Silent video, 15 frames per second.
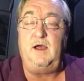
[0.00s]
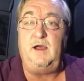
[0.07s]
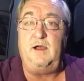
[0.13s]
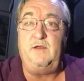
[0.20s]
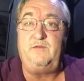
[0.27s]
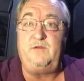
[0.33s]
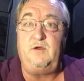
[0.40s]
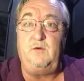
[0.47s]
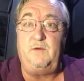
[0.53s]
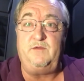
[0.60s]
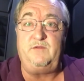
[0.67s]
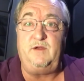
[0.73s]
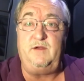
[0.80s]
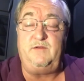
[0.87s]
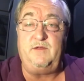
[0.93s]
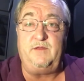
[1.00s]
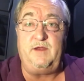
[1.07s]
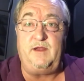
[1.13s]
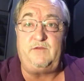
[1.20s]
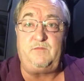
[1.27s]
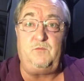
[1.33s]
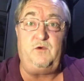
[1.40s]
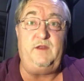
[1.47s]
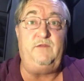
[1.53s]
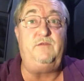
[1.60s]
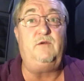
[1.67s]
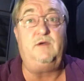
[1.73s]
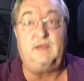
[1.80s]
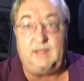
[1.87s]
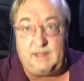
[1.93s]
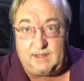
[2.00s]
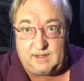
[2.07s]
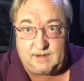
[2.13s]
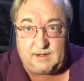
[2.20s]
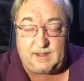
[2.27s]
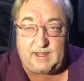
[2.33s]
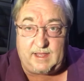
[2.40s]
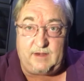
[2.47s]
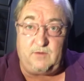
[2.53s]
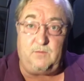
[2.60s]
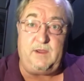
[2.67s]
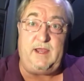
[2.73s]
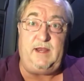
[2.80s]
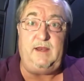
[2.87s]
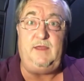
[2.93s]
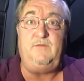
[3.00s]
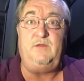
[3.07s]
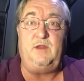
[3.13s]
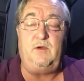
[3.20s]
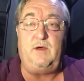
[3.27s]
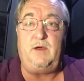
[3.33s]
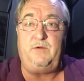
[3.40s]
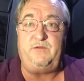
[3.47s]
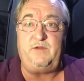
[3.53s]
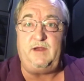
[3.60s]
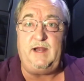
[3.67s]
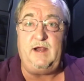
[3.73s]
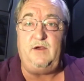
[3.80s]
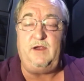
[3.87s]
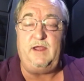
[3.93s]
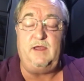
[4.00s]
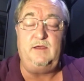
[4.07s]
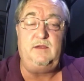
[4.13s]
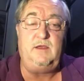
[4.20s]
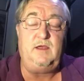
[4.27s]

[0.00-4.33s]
So it wasn't until the next morning. So again, I had to wait, even though I was in an area